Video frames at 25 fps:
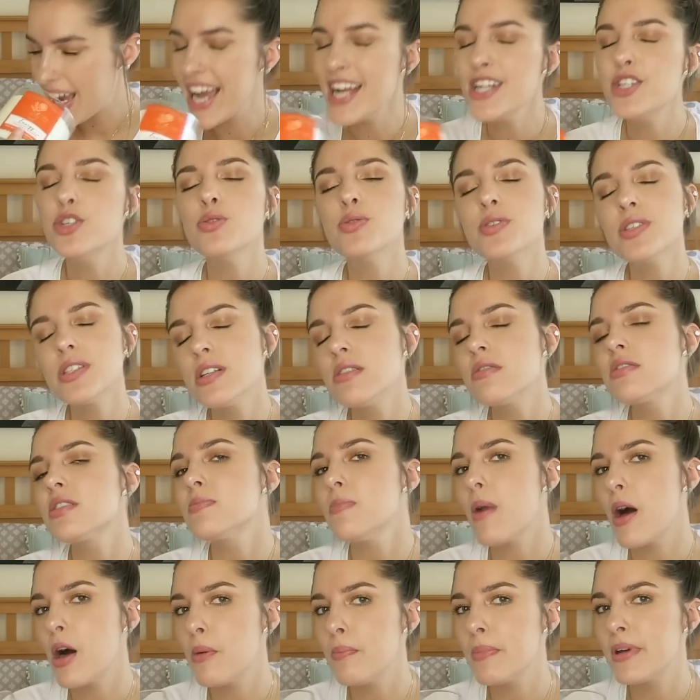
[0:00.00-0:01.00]
I do still
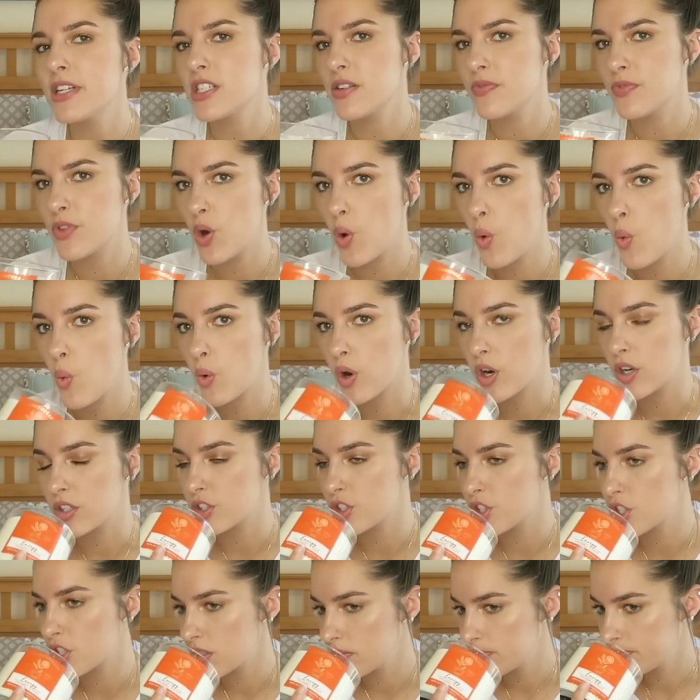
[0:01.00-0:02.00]
smell a bit of the
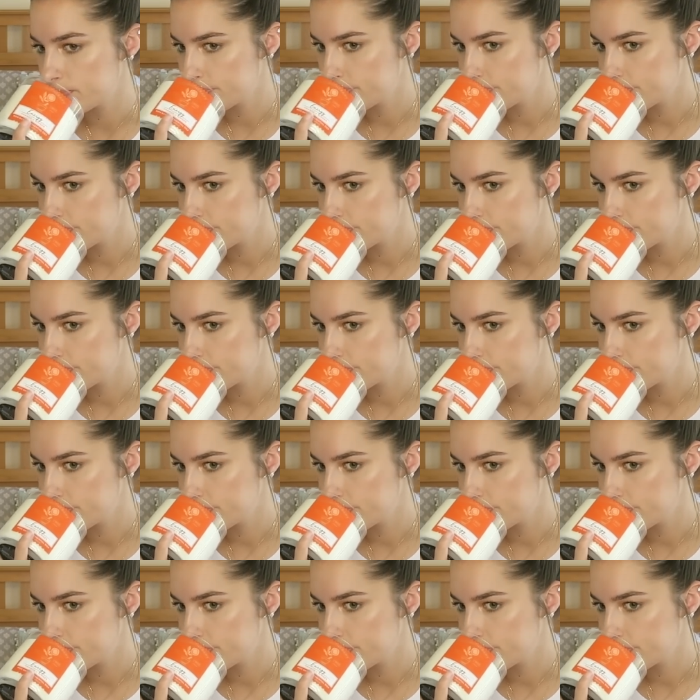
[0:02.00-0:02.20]
orange.